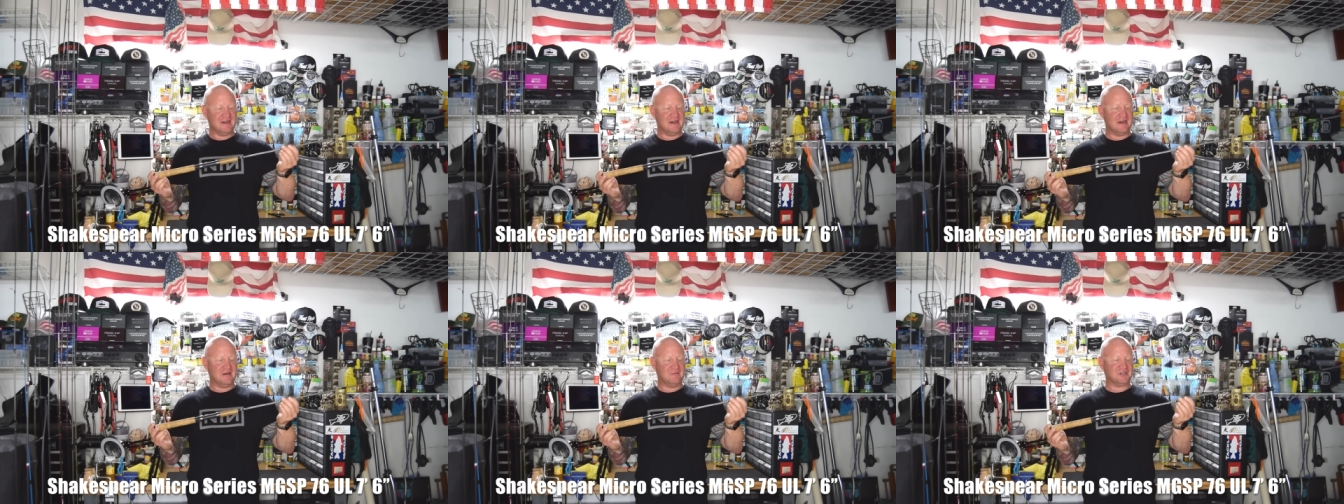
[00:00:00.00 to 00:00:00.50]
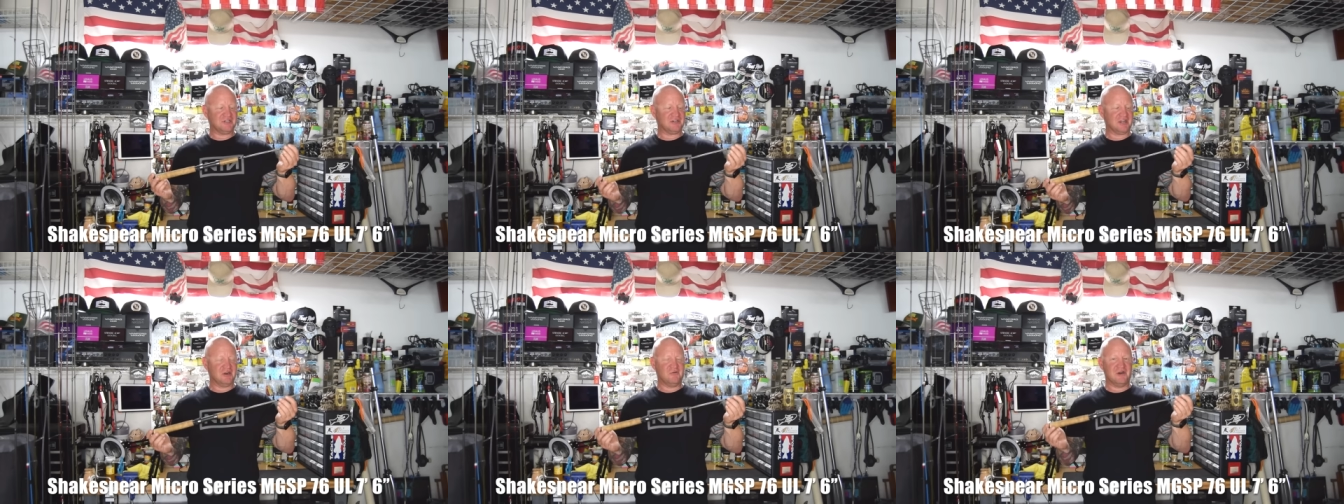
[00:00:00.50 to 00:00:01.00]
But you're
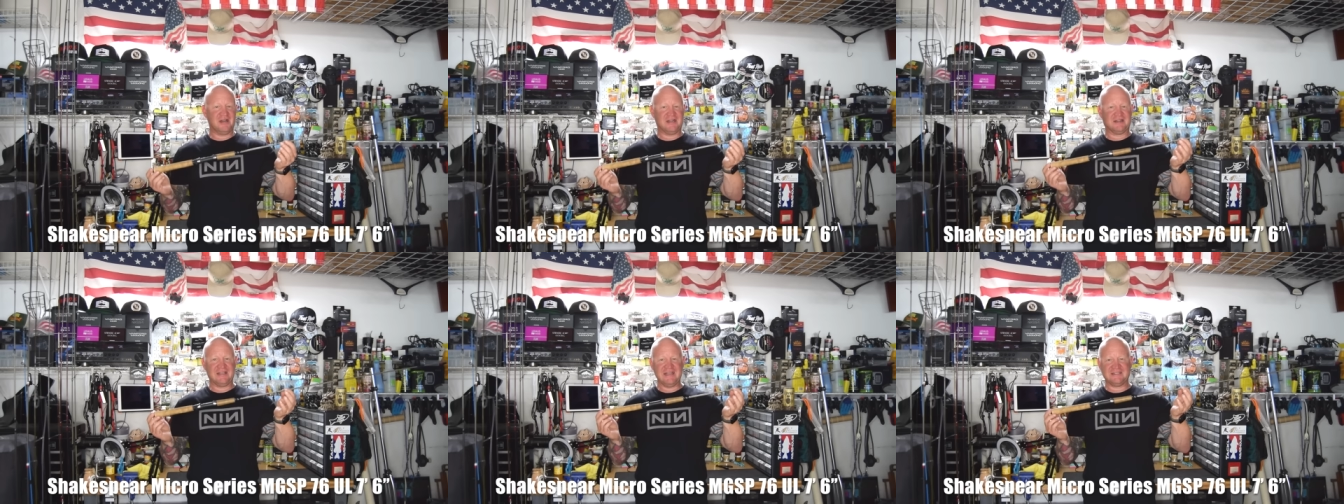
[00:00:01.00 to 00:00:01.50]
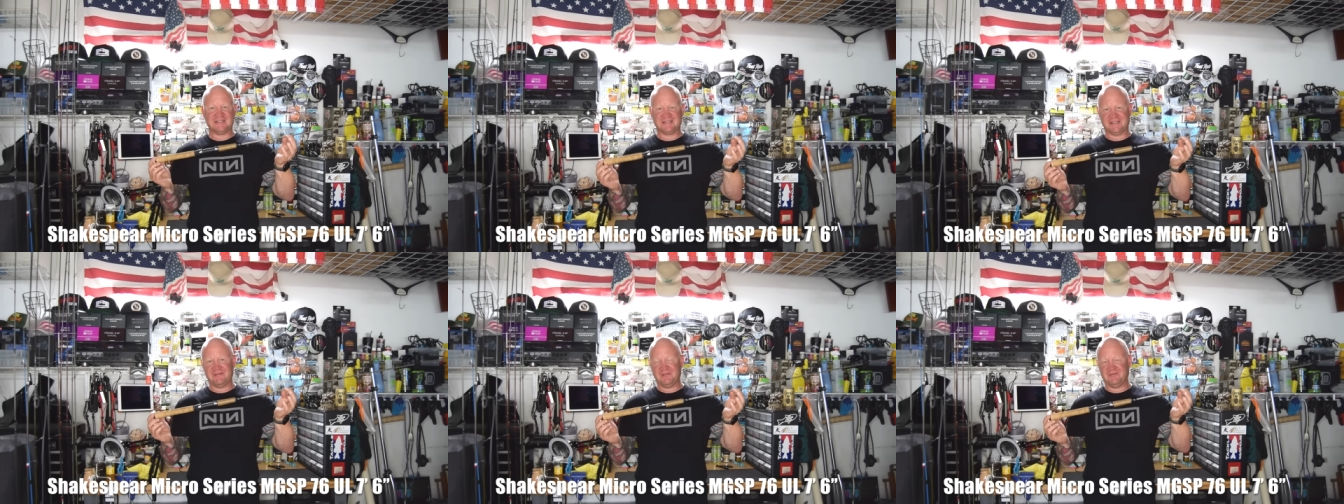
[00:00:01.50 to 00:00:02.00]
going to want at least a
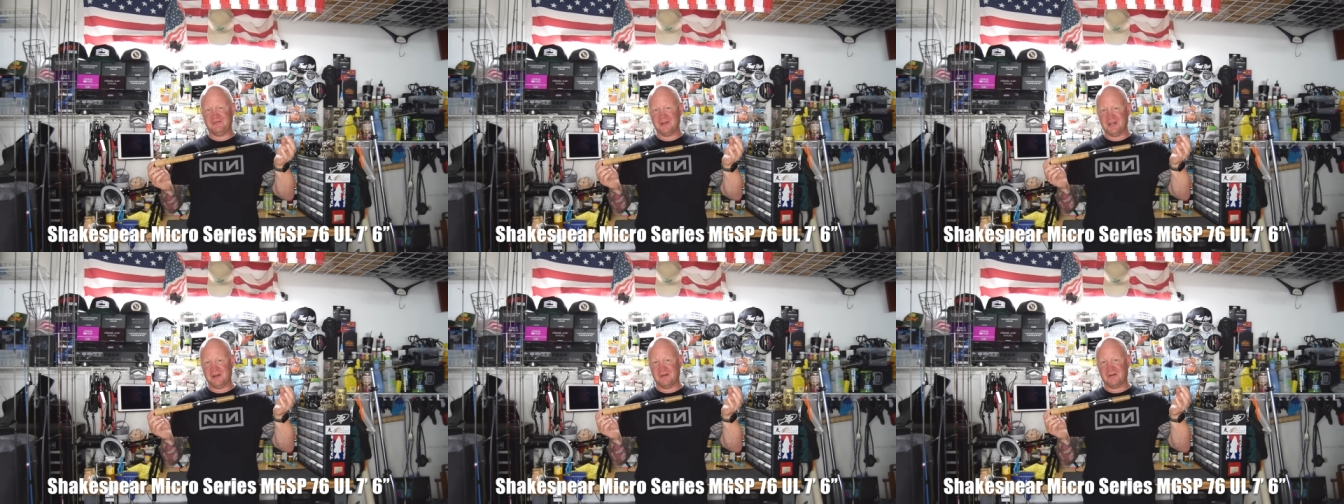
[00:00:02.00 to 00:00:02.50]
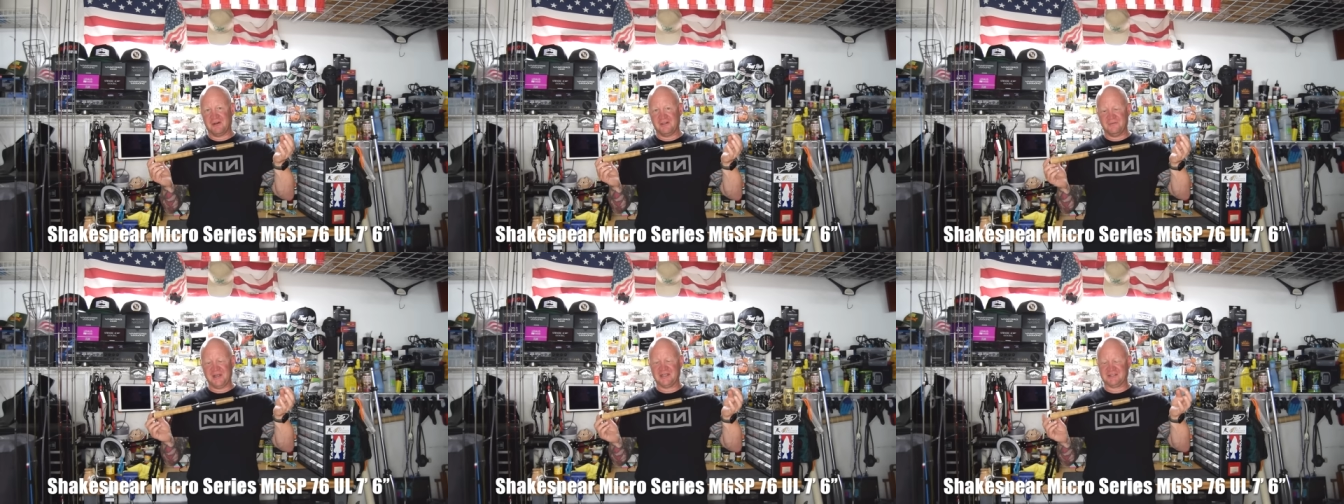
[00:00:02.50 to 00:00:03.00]
7 foot, or
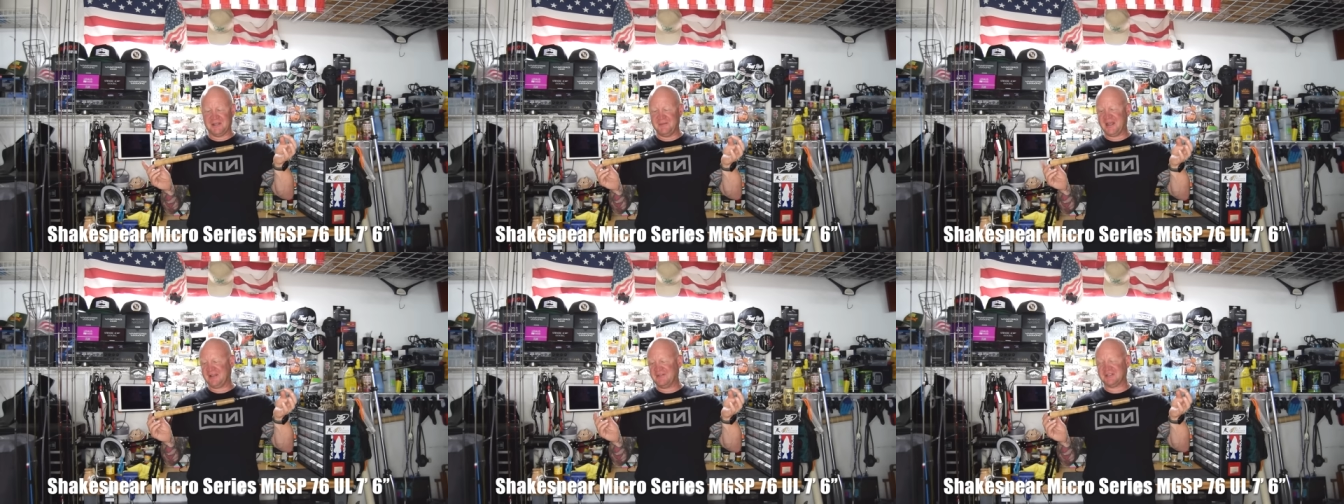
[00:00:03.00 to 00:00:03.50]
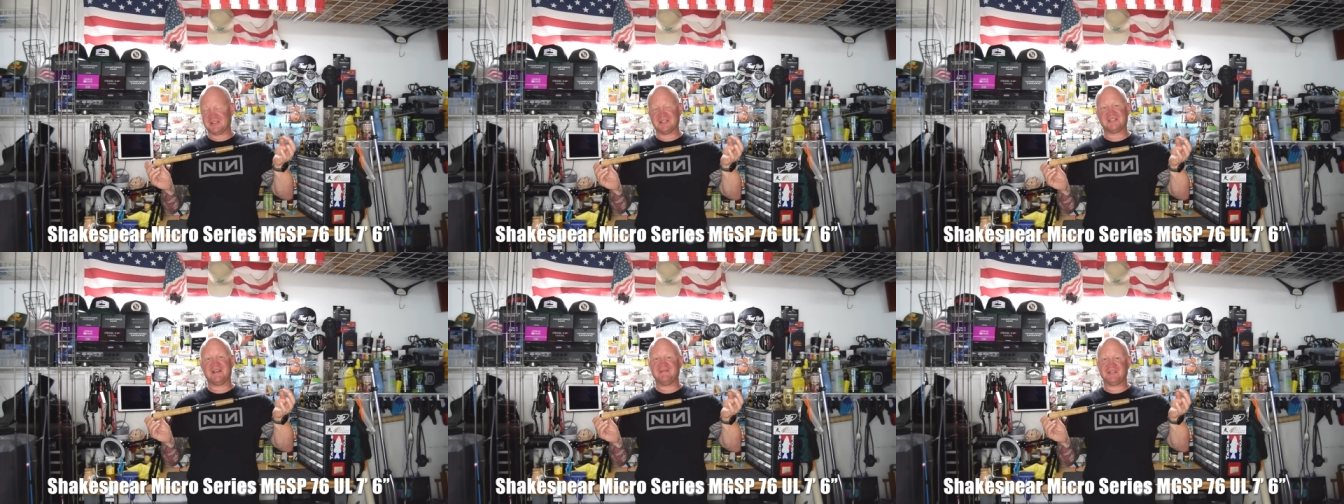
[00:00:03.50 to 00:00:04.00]
the biggest they make in this
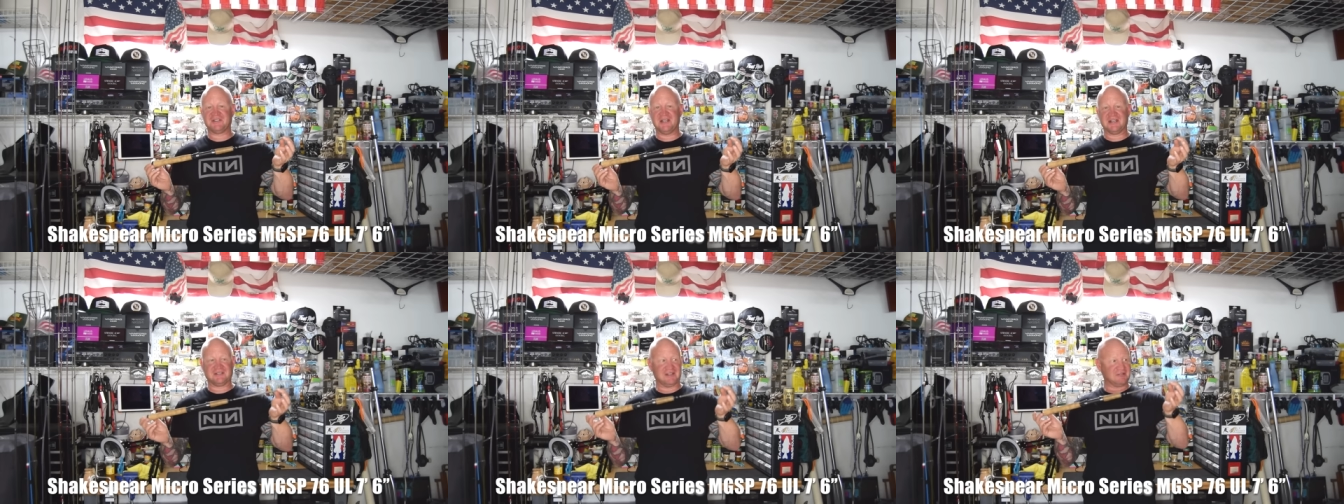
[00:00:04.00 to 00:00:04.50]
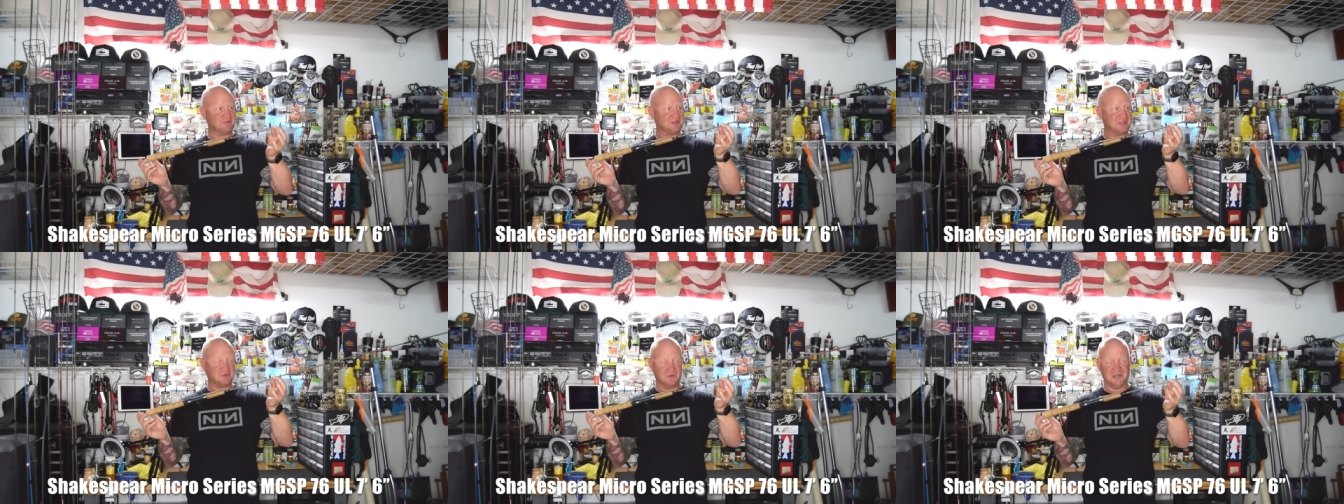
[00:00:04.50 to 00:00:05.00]
is a 7'6", and that's what
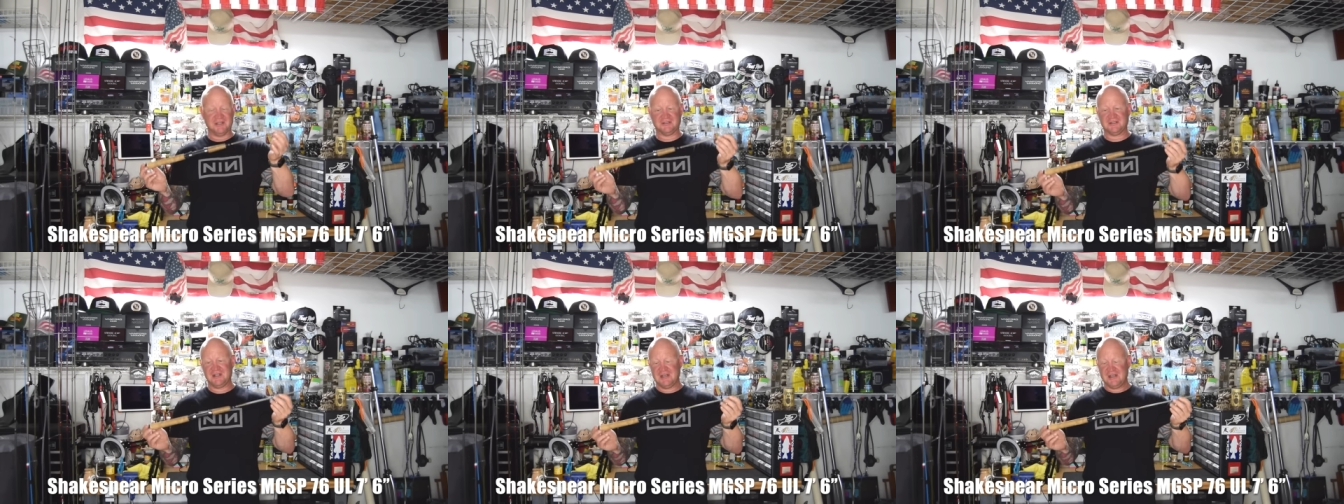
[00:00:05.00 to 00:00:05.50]
this one is.